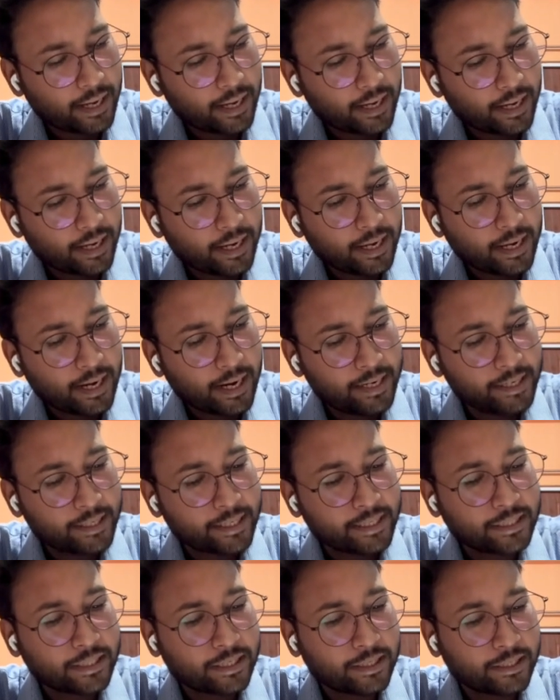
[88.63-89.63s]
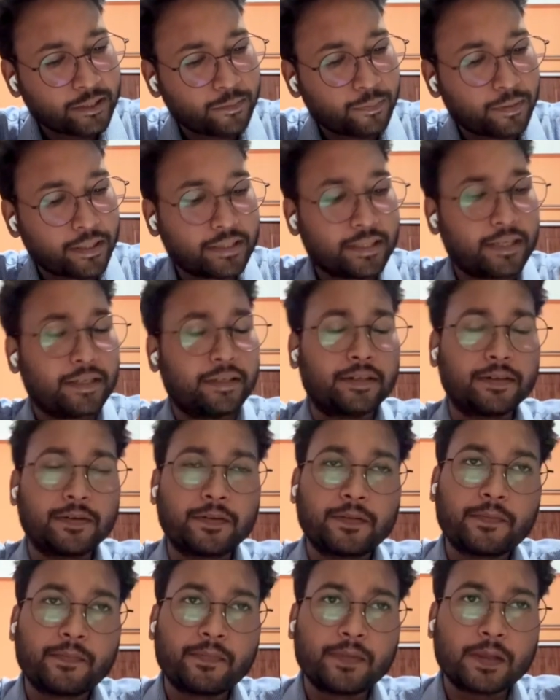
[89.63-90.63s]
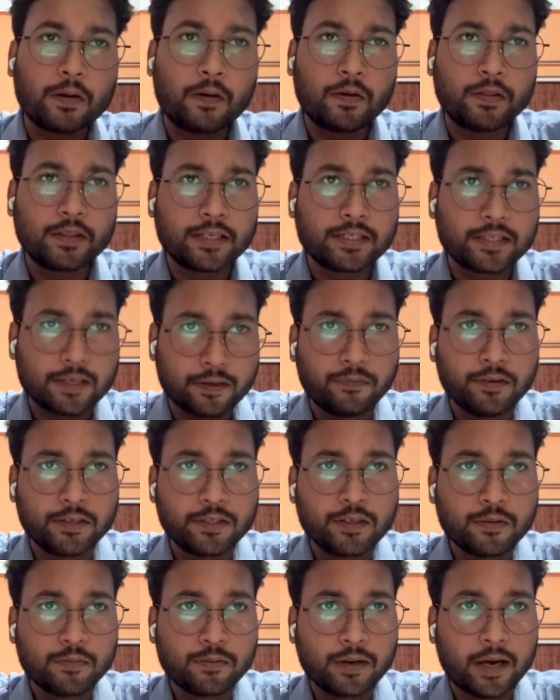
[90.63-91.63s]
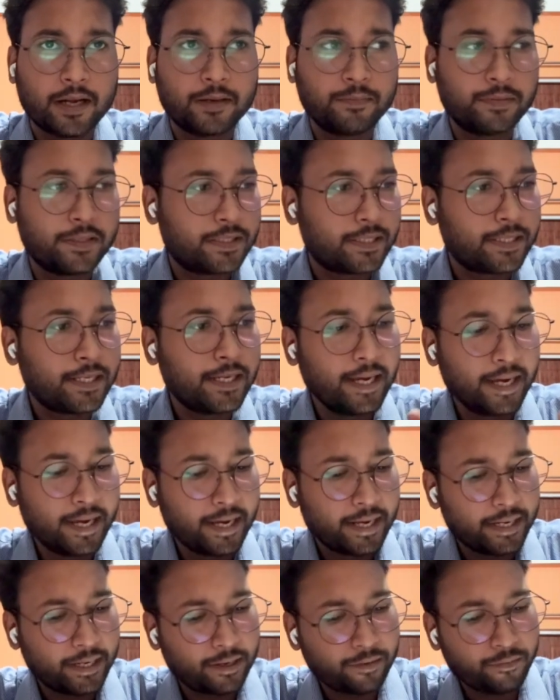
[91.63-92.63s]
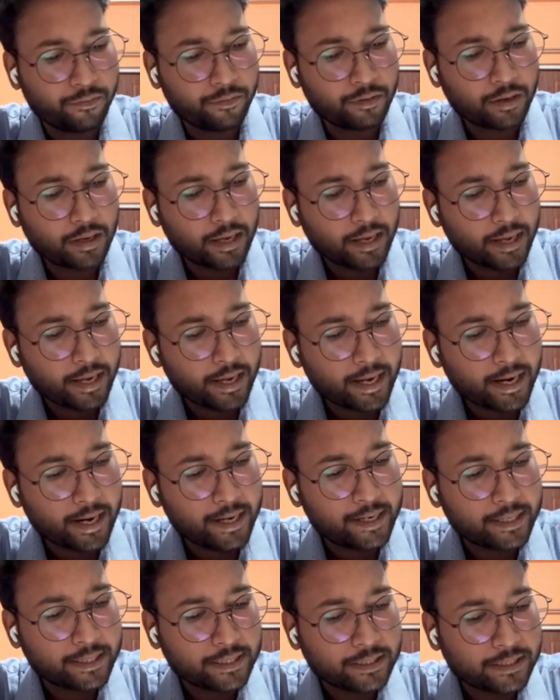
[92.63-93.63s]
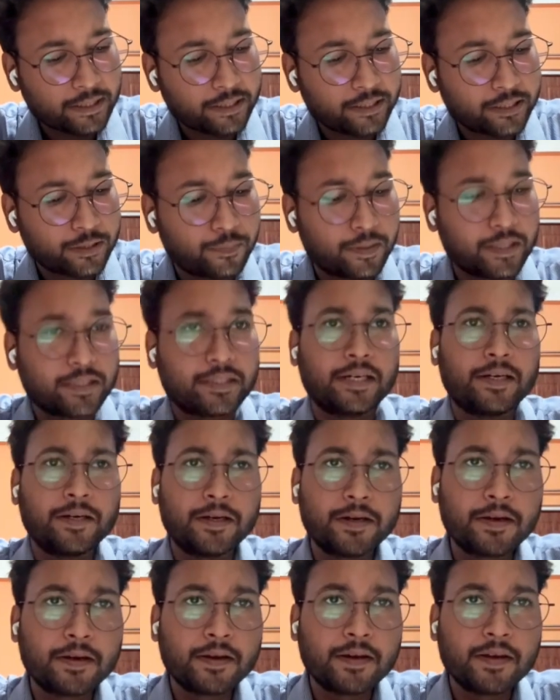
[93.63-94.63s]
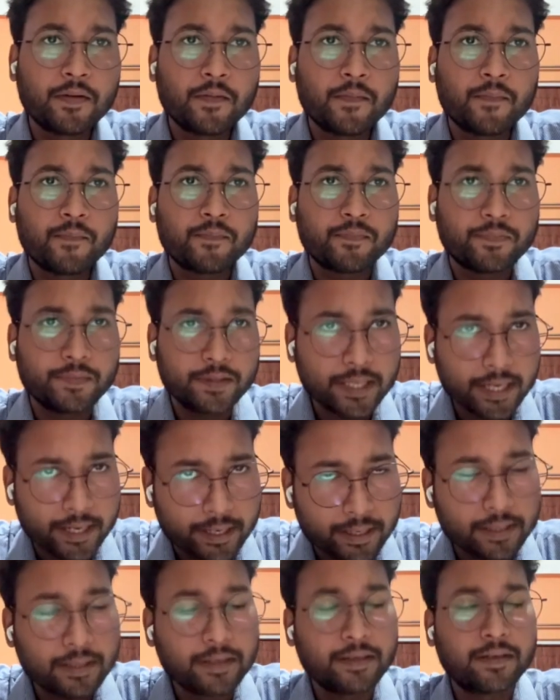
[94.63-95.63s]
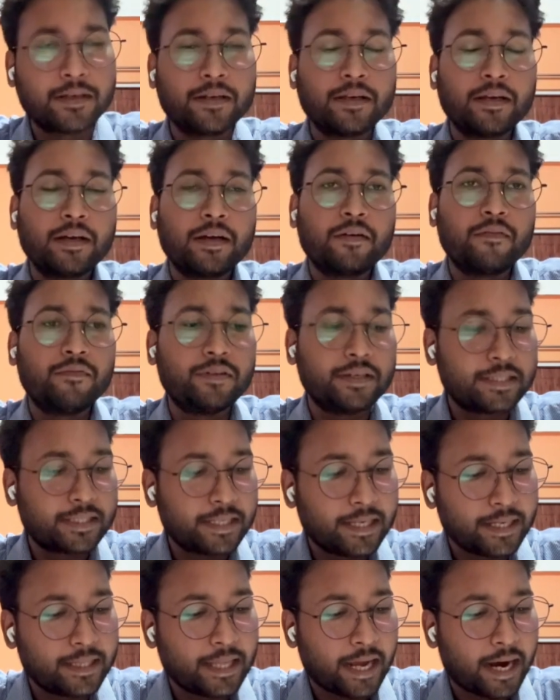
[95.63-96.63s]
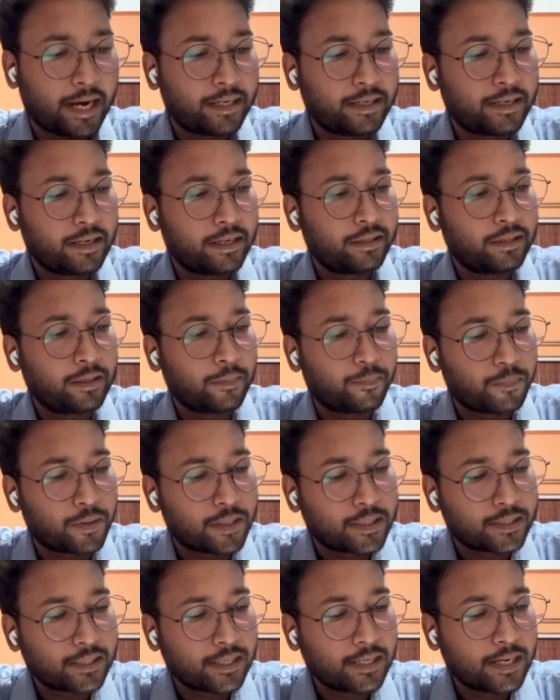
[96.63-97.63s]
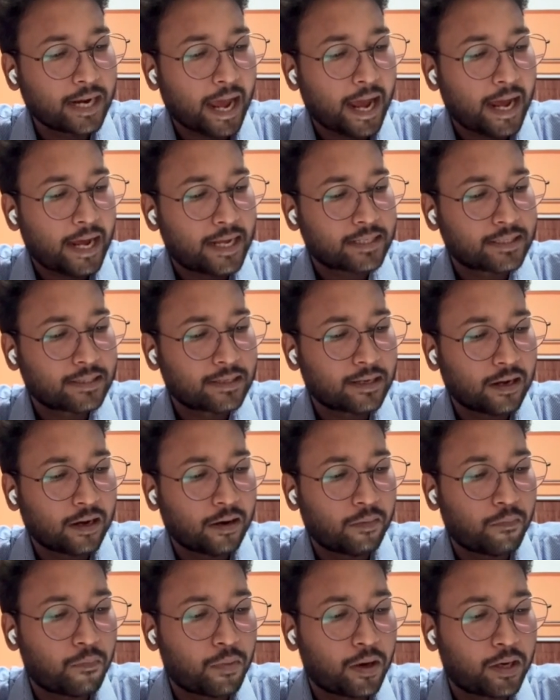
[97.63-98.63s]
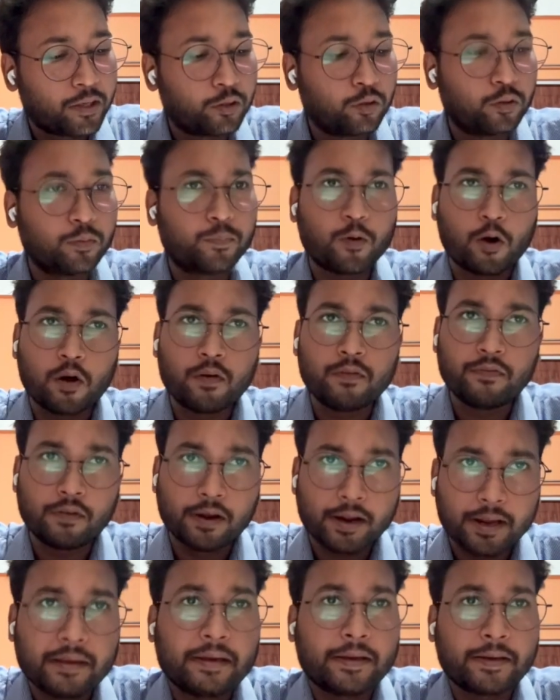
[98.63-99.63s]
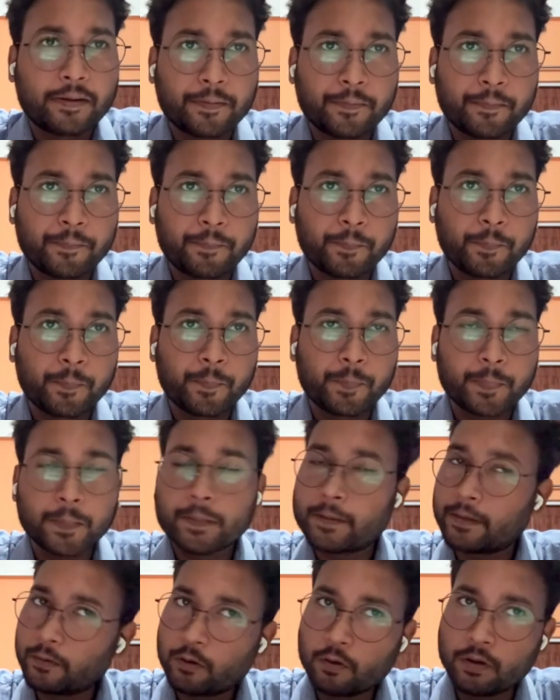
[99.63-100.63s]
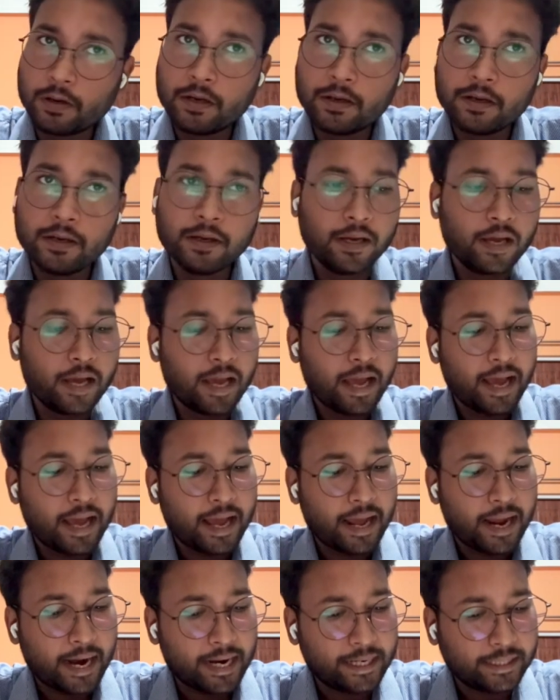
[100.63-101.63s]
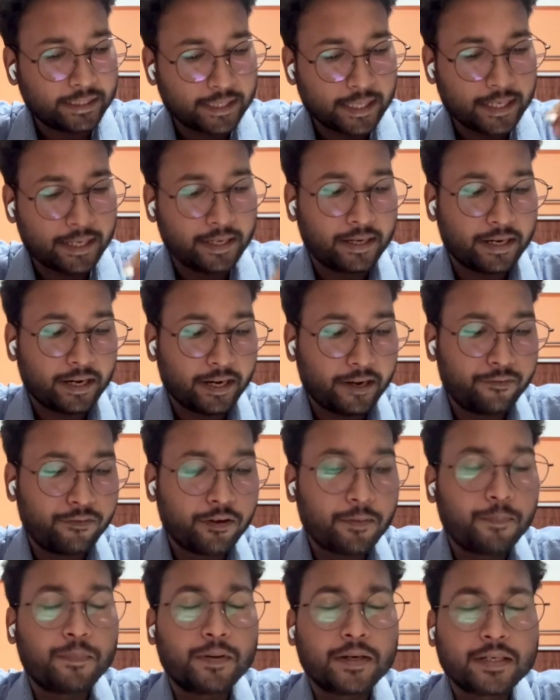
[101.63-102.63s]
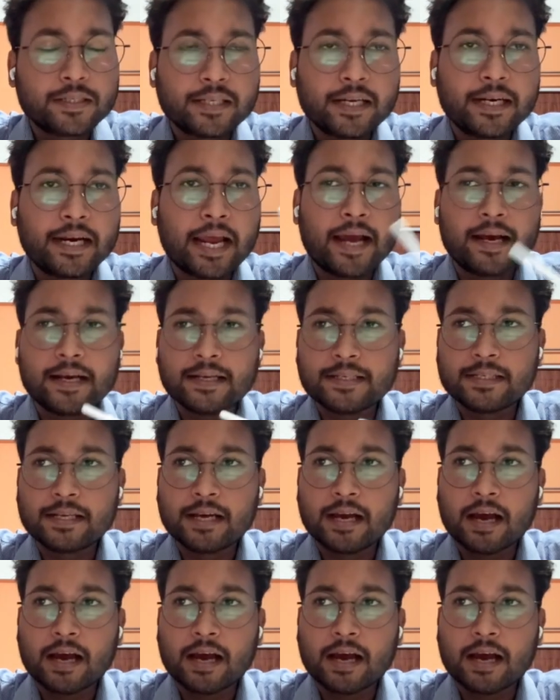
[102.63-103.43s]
A antigen is present, on the surface of RBC, if A antigen is present, then we say that the person has a blood group of A. Good. And then if a person has